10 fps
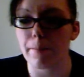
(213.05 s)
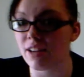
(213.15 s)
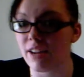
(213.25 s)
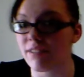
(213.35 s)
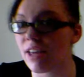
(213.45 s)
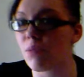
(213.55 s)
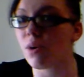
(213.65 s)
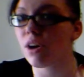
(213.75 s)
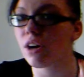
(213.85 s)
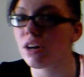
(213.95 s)
If they
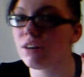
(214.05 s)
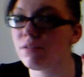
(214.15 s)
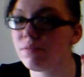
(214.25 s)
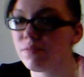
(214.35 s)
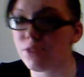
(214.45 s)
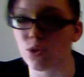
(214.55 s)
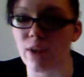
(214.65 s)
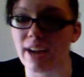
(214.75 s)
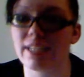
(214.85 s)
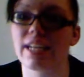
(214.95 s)
were
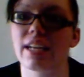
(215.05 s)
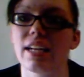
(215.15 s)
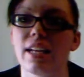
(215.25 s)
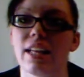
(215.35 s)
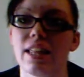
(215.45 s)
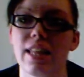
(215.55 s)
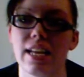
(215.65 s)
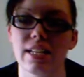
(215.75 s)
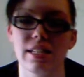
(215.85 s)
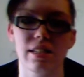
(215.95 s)
directing
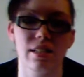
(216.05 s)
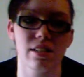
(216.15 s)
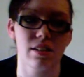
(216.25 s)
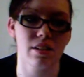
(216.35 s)
this